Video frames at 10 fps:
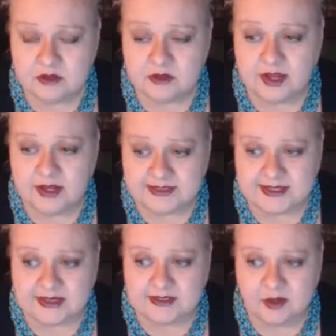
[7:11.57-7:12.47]
like I
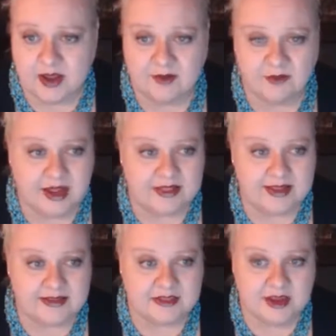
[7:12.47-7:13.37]
said, I forgot
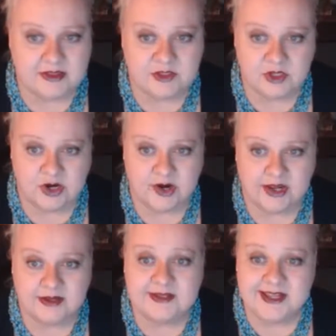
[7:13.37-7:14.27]
that slide, sorry.
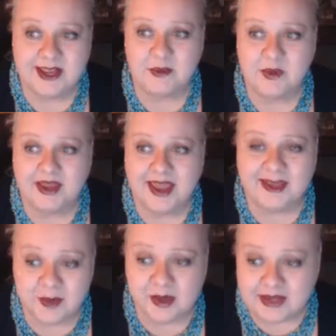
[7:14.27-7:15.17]
CMYK
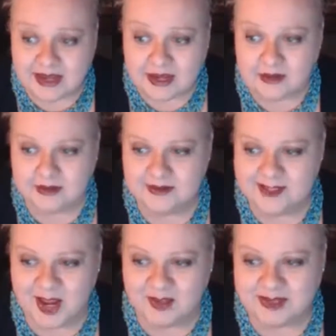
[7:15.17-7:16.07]
is about ink,
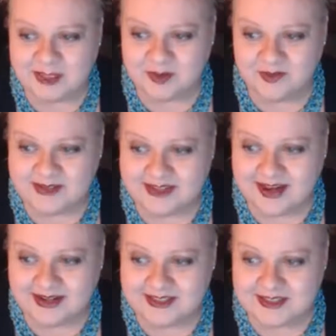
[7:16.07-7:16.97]
so let's move on to the next